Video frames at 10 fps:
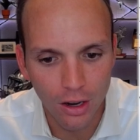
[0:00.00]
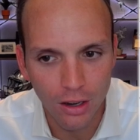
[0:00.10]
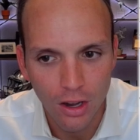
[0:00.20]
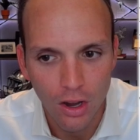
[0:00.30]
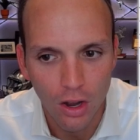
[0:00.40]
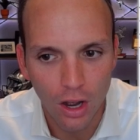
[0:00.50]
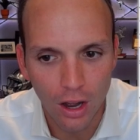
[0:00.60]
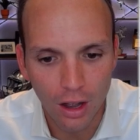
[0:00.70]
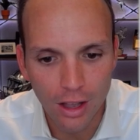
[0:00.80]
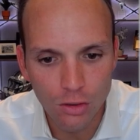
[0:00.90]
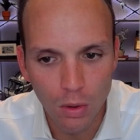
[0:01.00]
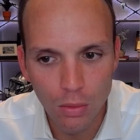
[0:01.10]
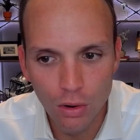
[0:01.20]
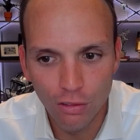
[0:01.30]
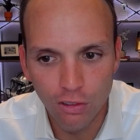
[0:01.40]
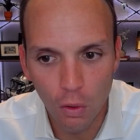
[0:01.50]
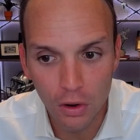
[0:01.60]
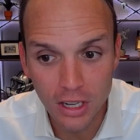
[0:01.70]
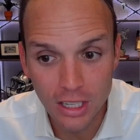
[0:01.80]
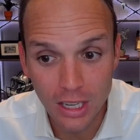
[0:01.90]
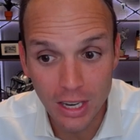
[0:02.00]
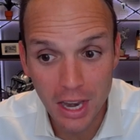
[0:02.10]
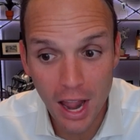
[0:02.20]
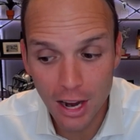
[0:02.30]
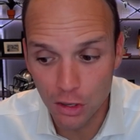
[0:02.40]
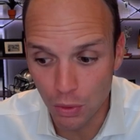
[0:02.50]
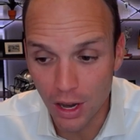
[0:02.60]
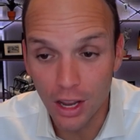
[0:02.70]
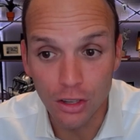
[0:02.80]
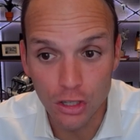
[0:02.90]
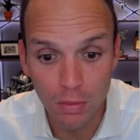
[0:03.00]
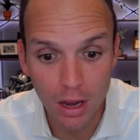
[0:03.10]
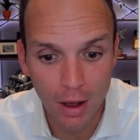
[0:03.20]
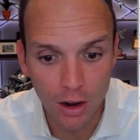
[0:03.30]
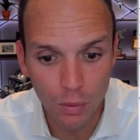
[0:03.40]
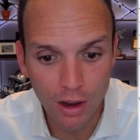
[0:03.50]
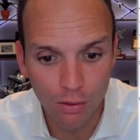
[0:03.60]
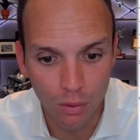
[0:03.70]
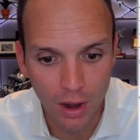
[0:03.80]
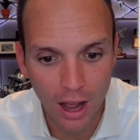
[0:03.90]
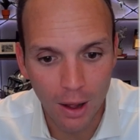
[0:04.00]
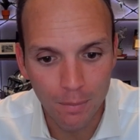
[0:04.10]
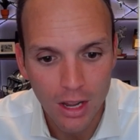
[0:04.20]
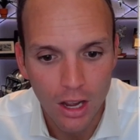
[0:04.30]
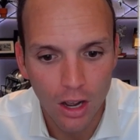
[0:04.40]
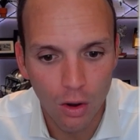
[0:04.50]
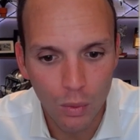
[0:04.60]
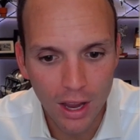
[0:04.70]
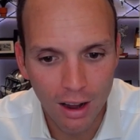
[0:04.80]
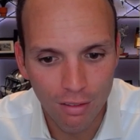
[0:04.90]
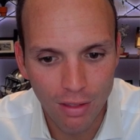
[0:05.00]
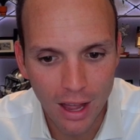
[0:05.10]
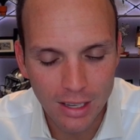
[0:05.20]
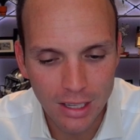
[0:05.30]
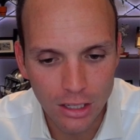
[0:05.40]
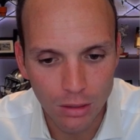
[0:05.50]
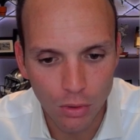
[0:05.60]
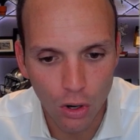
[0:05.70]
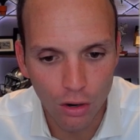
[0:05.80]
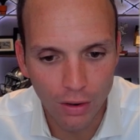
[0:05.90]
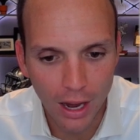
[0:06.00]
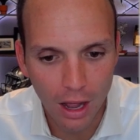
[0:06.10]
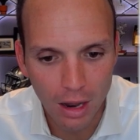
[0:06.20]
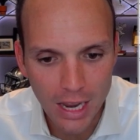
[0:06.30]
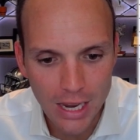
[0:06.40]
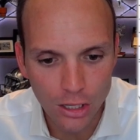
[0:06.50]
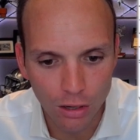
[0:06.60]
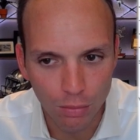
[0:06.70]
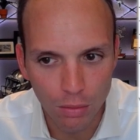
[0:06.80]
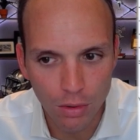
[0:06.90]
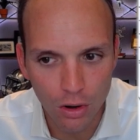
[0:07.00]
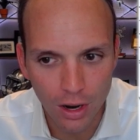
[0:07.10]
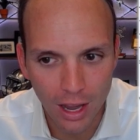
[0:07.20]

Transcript: And as we move forward into next week, this will be about a week from now, we have that system curving out east of Bermuda.